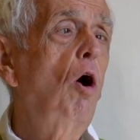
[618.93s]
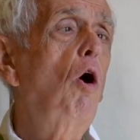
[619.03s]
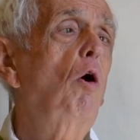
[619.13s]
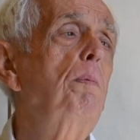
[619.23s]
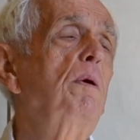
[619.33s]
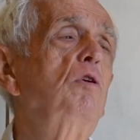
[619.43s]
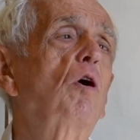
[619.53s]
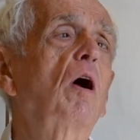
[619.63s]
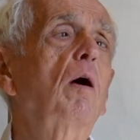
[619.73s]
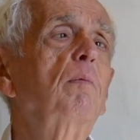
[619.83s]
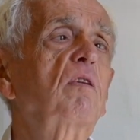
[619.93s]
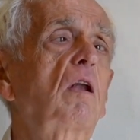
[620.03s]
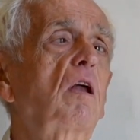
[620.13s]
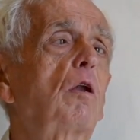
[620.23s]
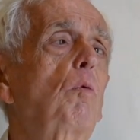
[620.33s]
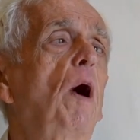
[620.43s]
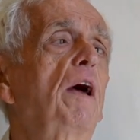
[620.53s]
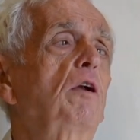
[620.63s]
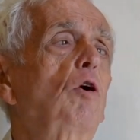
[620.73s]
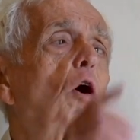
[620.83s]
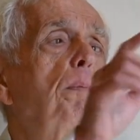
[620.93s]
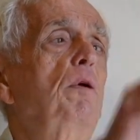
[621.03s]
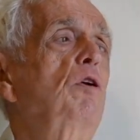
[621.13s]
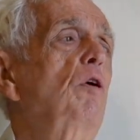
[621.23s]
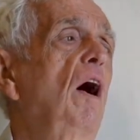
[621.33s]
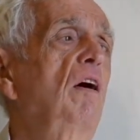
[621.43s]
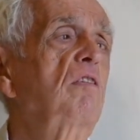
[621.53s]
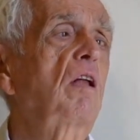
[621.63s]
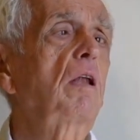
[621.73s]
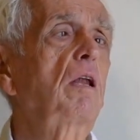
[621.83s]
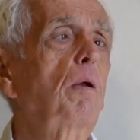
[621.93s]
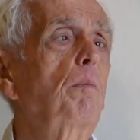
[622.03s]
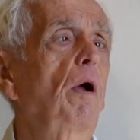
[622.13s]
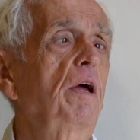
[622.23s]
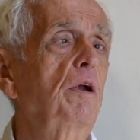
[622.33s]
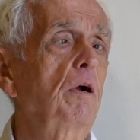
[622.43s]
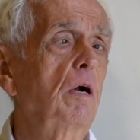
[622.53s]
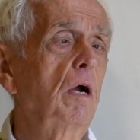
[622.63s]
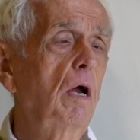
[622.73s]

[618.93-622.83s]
open your arms a little wider, open your eyes a little brighter.